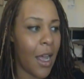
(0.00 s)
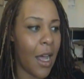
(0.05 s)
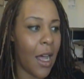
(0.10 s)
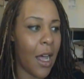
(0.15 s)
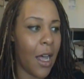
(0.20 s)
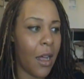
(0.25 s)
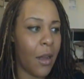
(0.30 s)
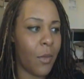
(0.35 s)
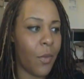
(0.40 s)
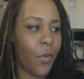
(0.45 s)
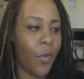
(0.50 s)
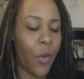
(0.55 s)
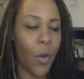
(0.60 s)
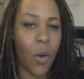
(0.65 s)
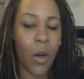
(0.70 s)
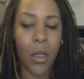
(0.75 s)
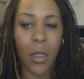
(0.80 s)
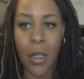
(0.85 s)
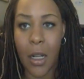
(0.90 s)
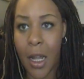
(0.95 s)
Um,
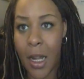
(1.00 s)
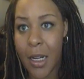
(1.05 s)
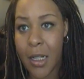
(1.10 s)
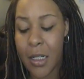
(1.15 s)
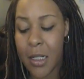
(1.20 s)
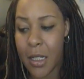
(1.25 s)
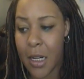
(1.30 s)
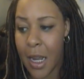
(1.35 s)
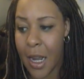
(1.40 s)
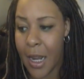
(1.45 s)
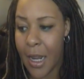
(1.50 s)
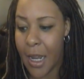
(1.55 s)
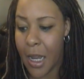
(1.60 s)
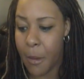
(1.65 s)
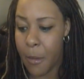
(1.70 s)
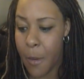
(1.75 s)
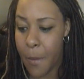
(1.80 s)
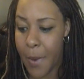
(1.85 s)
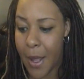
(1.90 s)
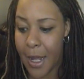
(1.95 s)
for lunch, I
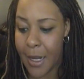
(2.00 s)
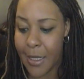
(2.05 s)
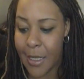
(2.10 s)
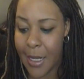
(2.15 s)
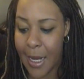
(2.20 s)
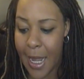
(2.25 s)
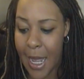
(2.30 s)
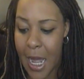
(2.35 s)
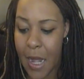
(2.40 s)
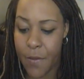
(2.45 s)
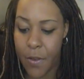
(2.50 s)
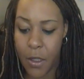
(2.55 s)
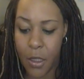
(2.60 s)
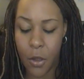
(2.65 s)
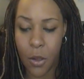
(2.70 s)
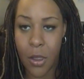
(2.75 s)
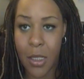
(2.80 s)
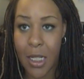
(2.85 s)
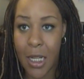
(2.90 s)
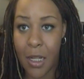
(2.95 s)
am about to have a
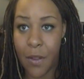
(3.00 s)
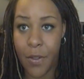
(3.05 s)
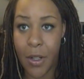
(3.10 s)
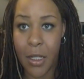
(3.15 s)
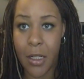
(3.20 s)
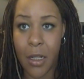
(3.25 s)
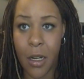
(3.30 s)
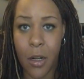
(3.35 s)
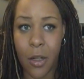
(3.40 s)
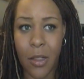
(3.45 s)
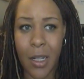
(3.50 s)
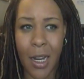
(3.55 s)
little TV dinner.